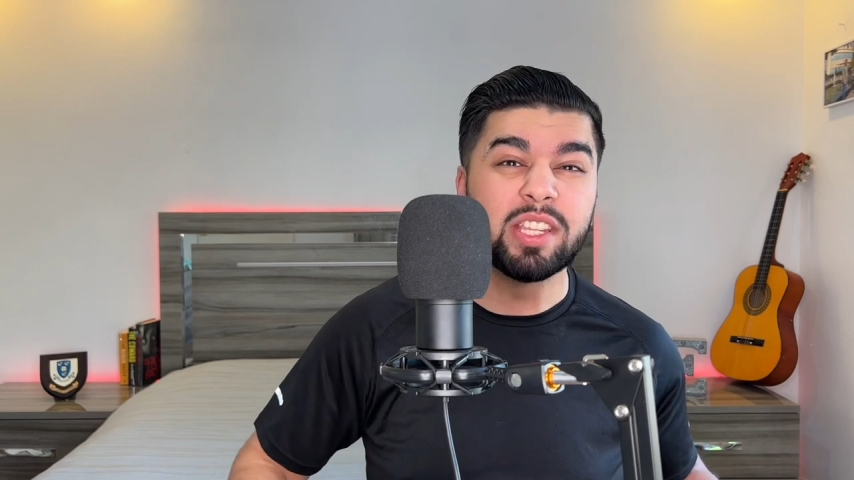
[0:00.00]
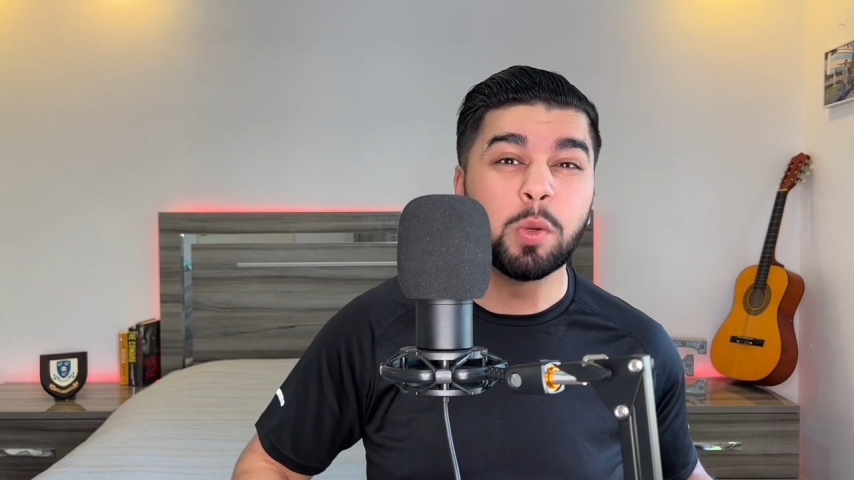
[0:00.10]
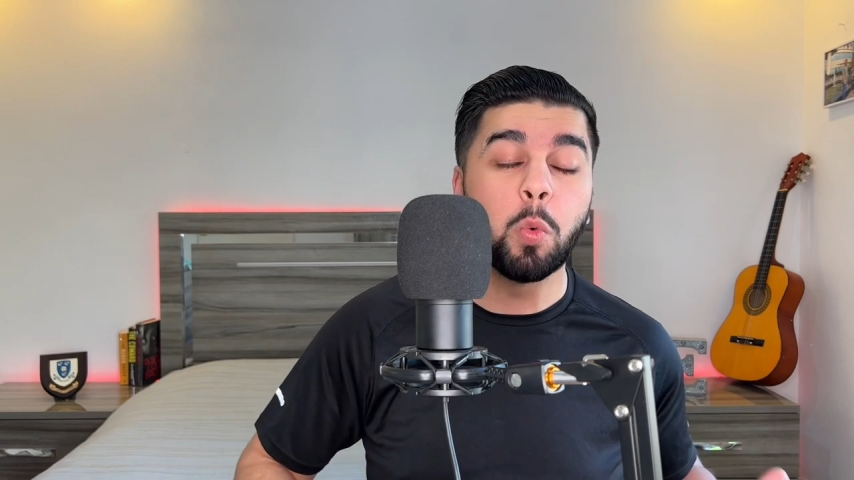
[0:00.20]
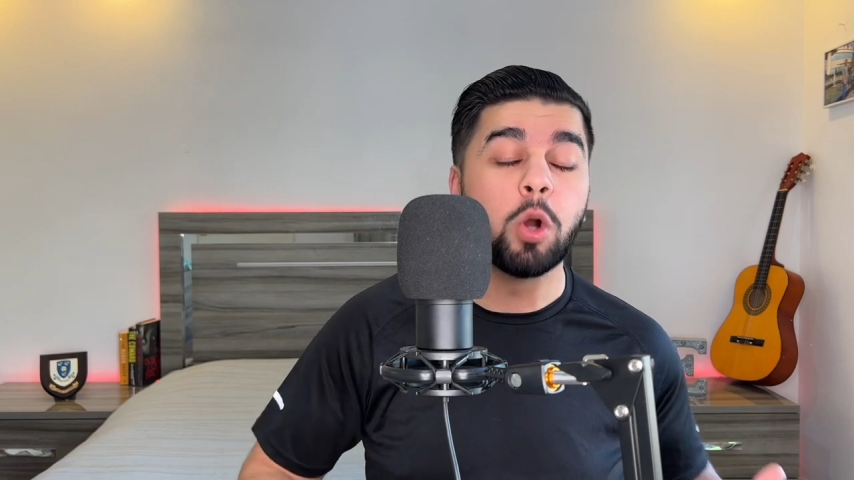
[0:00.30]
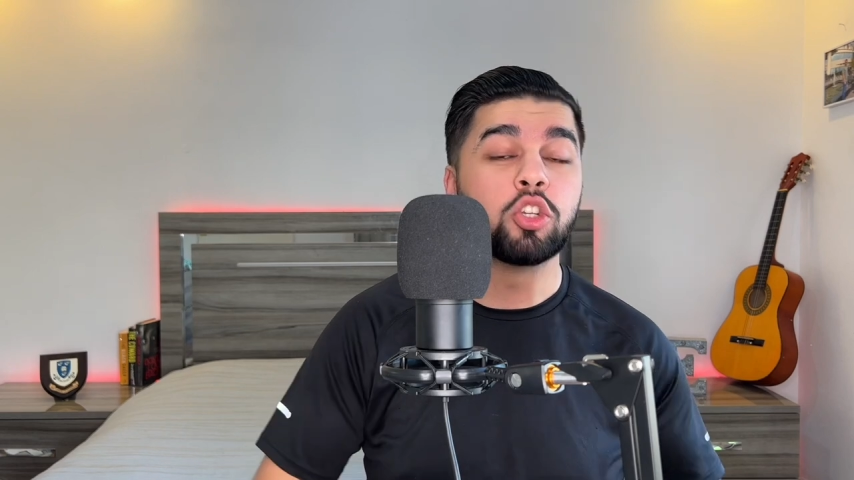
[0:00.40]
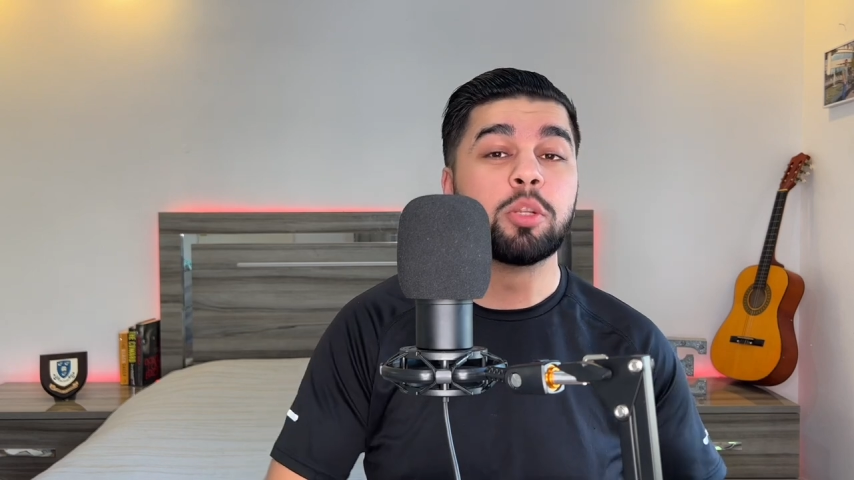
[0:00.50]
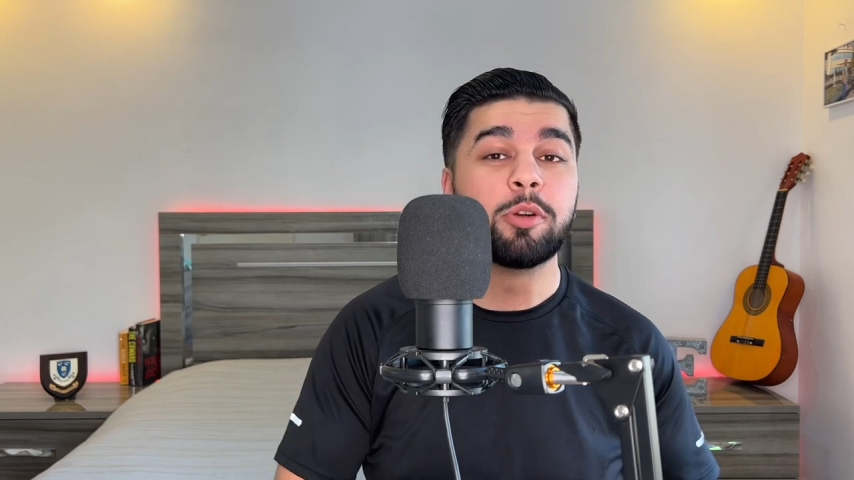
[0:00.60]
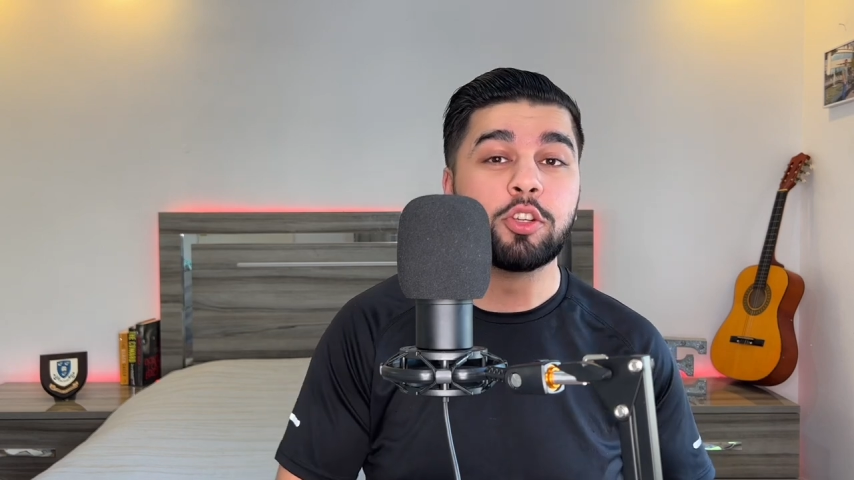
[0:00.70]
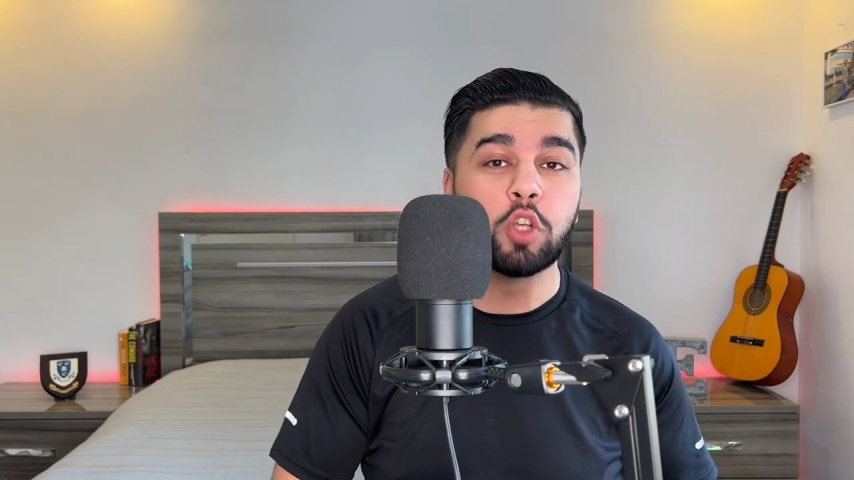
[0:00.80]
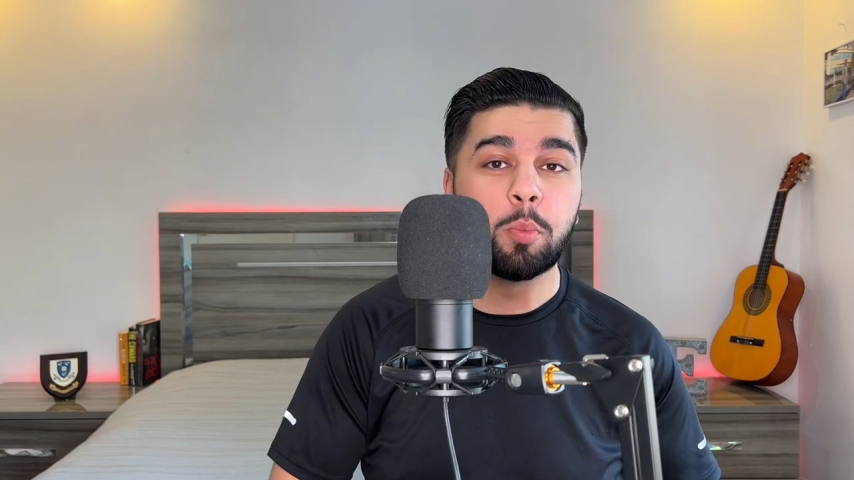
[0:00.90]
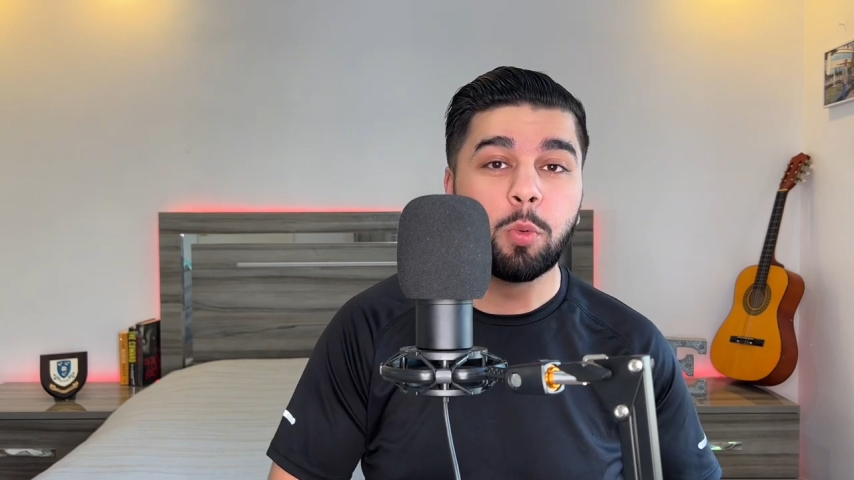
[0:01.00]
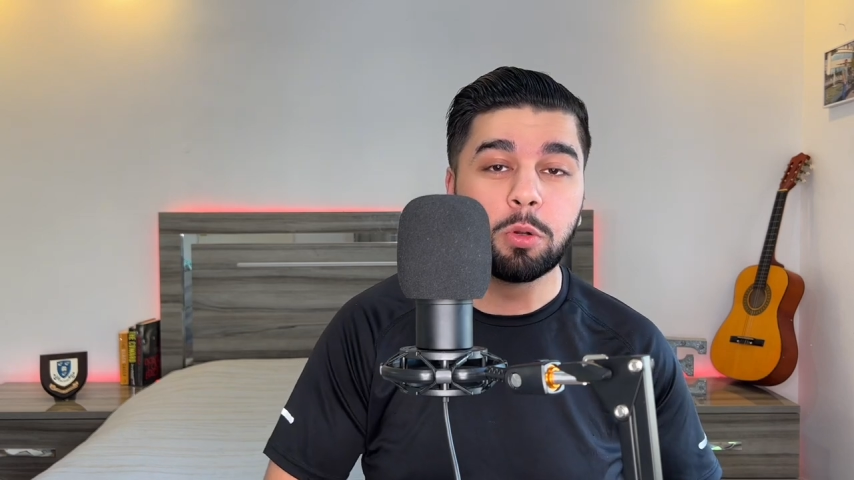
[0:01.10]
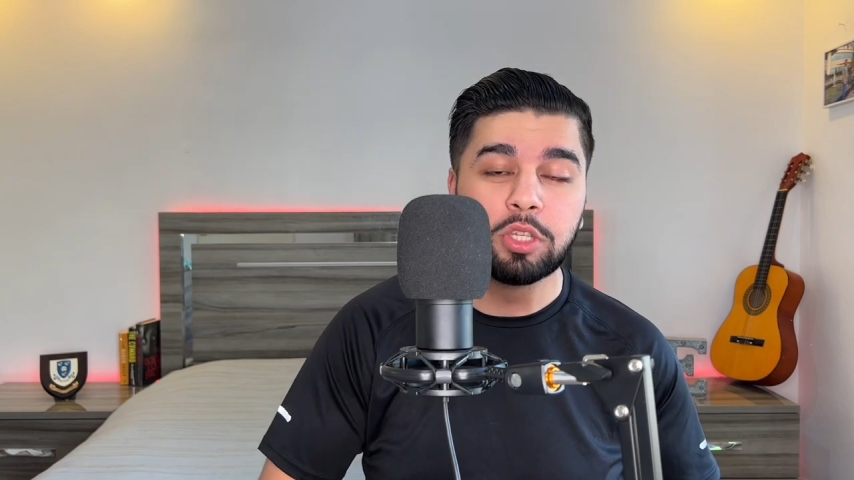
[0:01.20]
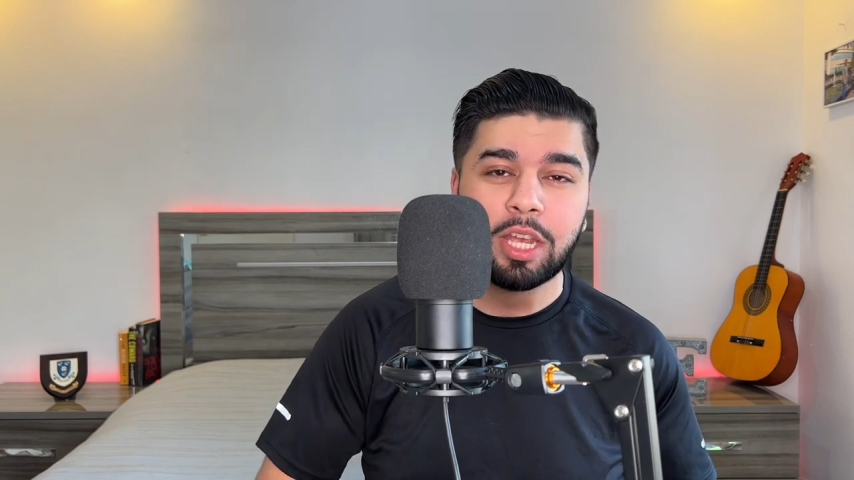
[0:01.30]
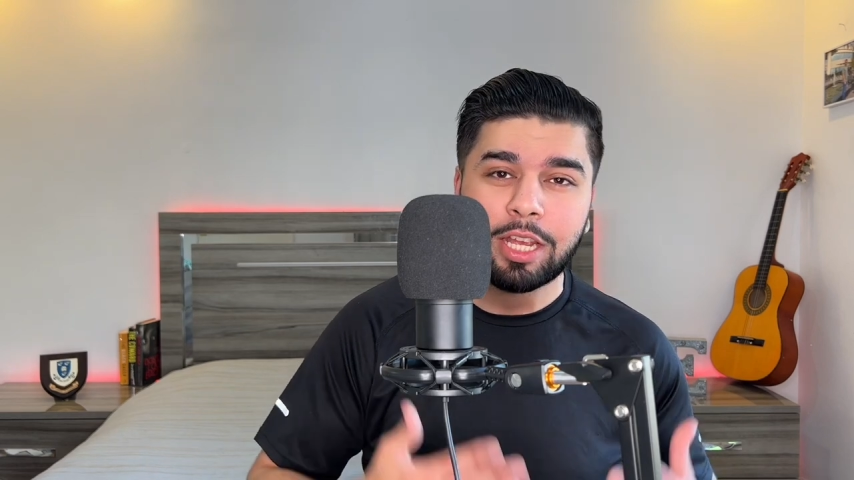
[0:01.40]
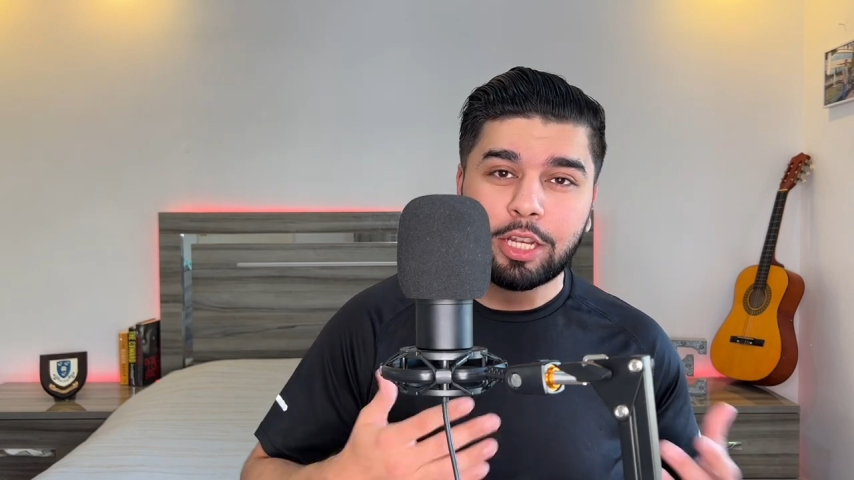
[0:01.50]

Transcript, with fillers: in to watch the British Soap Awards